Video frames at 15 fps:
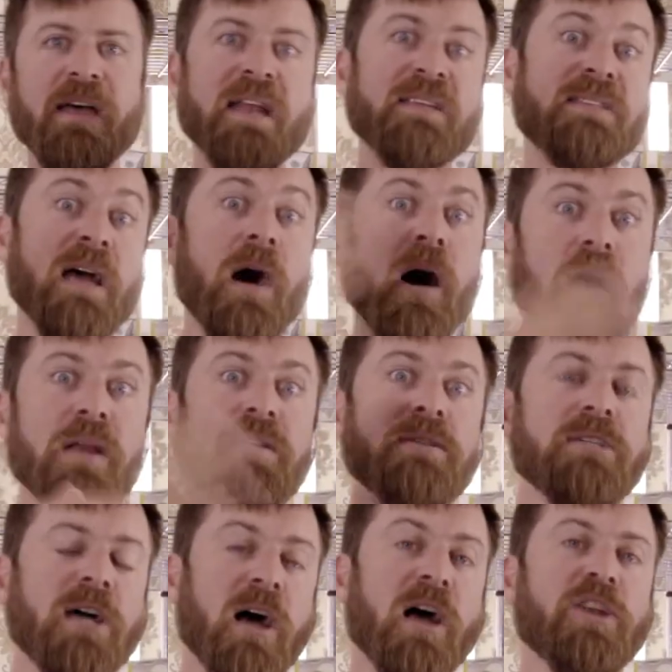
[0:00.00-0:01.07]
that is
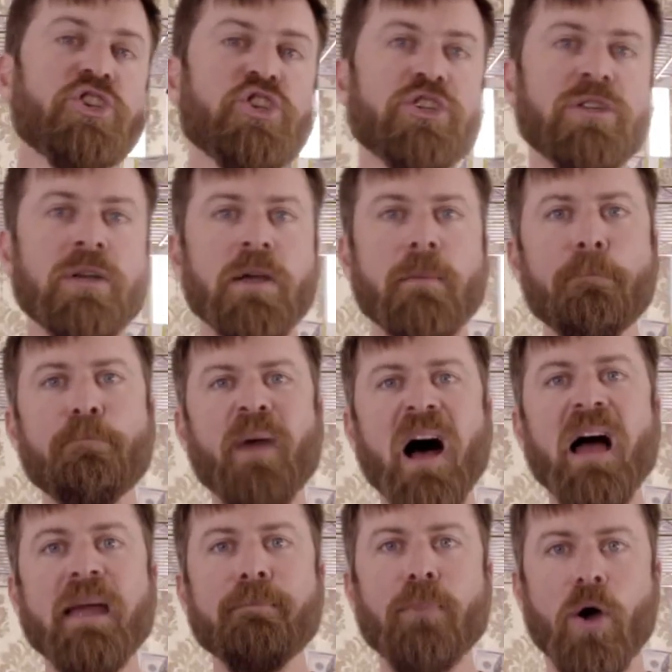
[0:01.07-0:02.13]
untouched
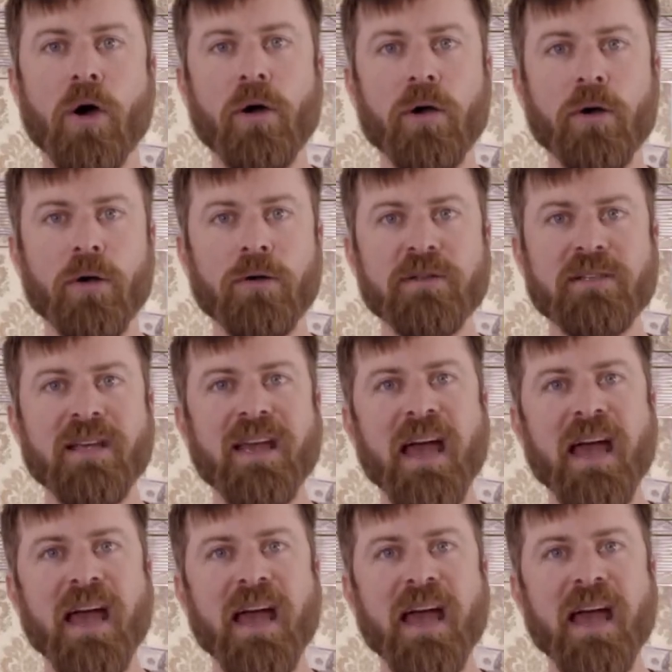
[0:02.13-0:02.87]
by marketers.